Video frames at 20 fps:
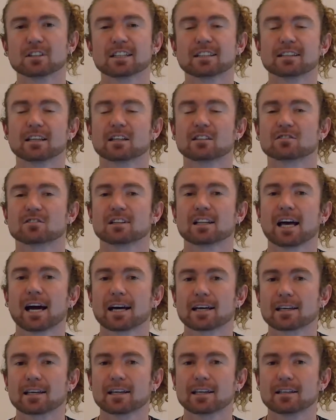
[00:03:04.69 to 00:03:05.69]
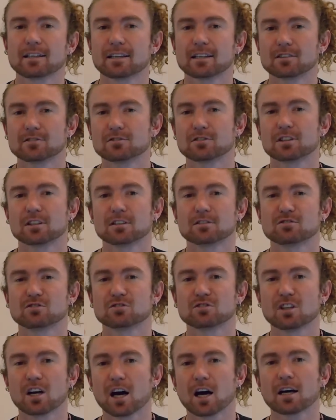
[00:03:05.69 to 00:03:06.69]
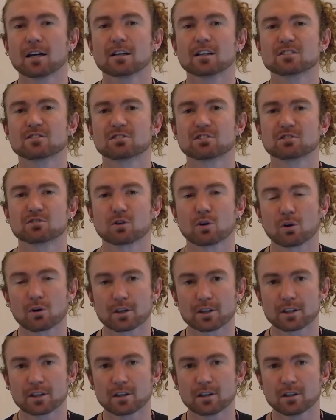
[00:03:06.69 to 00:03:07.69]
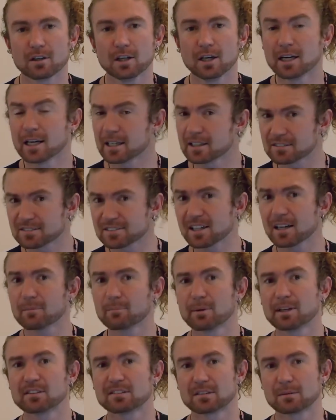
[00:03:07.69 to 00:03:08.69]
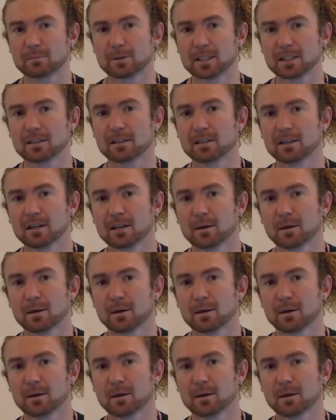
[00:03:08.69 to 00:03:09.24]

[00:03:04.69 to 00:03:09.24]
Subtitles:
thing that it's lacking is it's not a tutorial, and it's not meant to be.